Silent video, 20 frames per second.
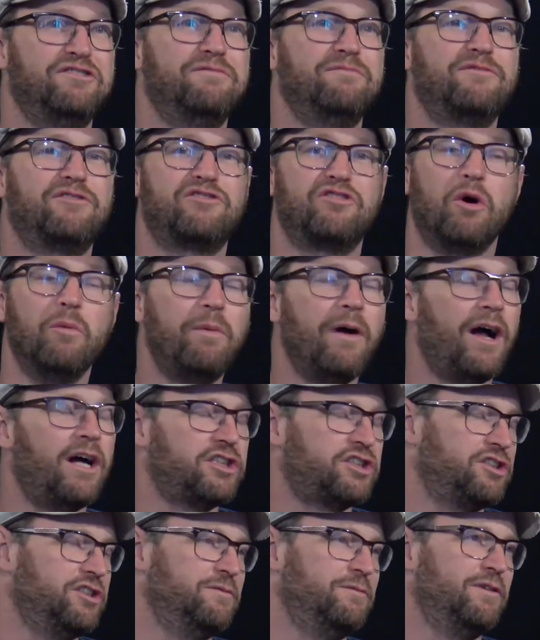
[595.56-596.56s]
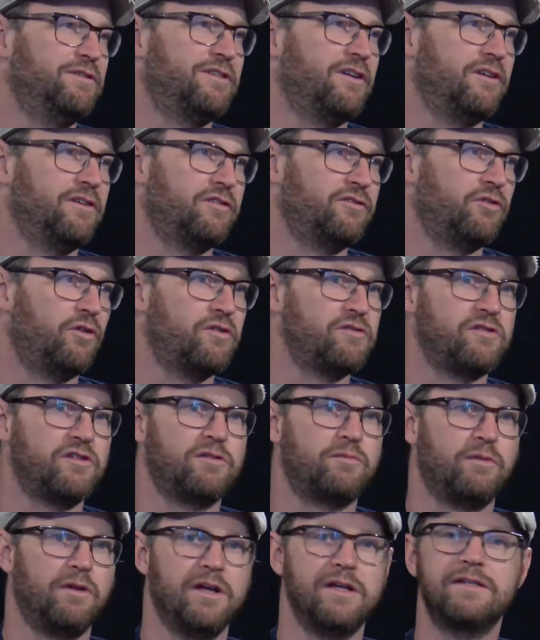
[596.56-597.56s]
so passionate about telling stories of
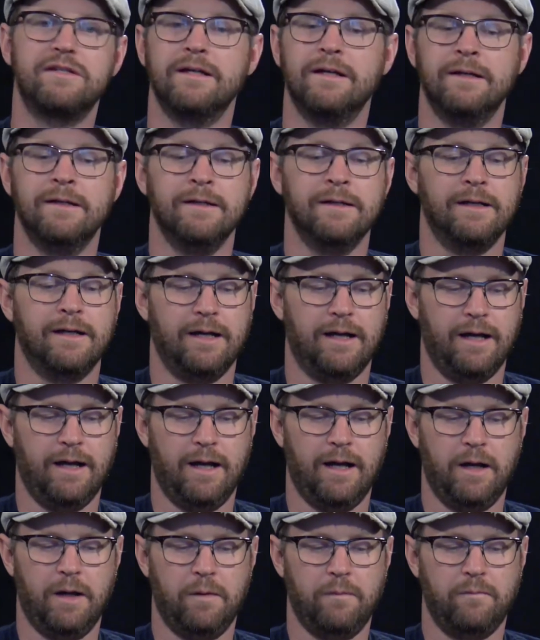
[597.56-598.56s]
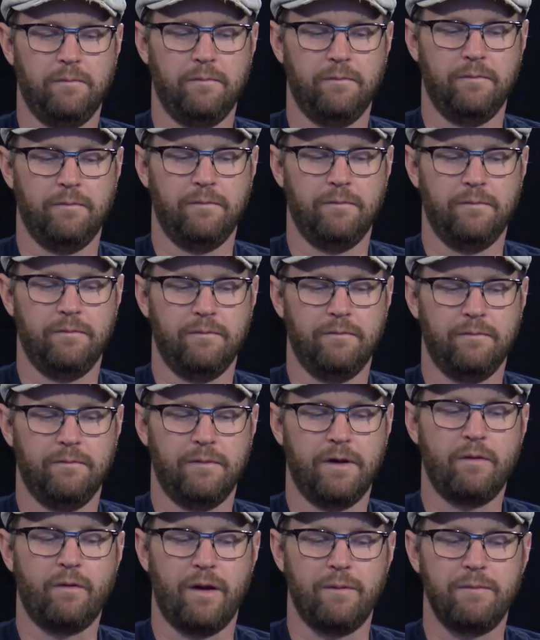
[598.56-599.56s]
this place. Um,
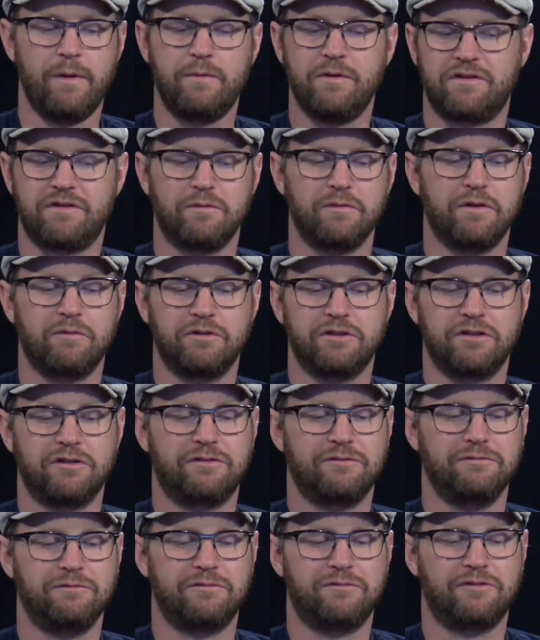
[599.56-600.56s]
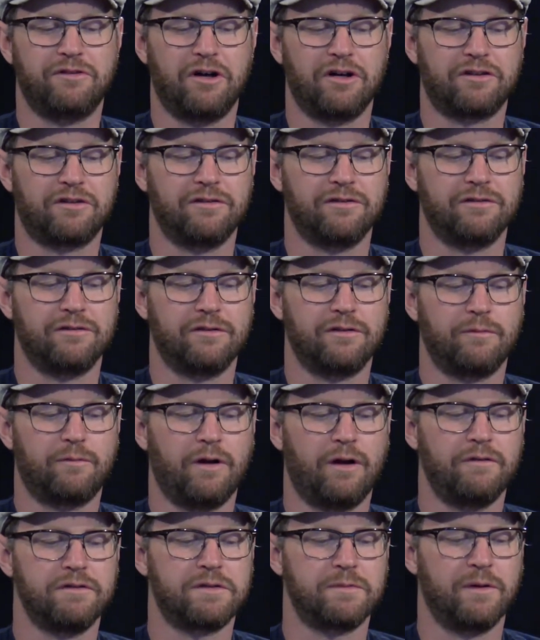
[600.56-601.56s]
anyway, maybe it's something we should talk to the
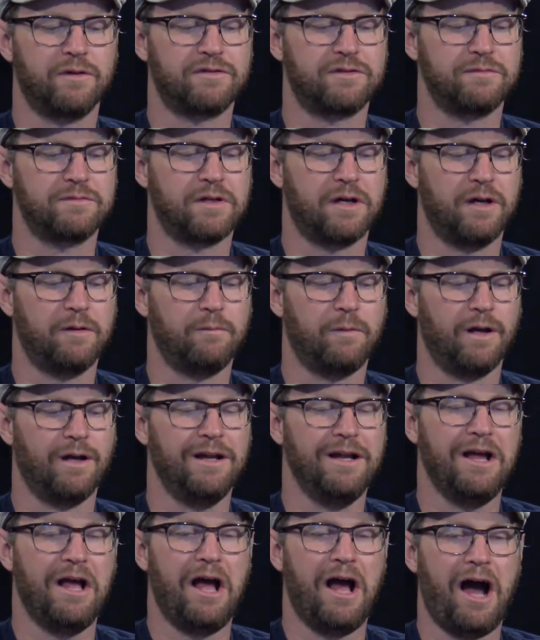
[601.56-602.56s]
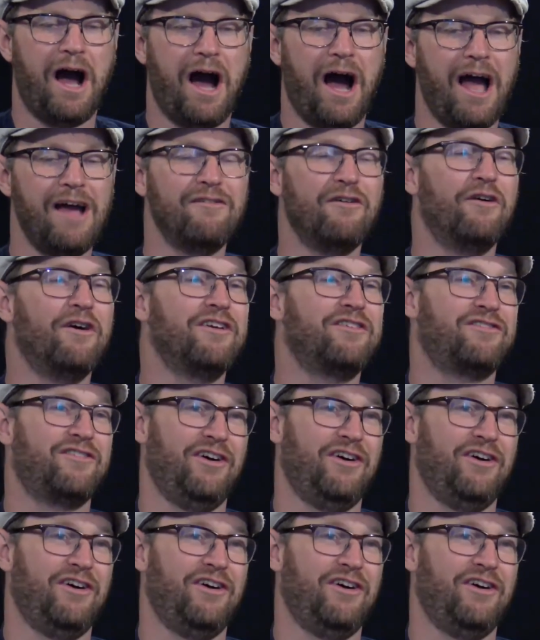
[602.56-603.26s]
province about sometime. But I've always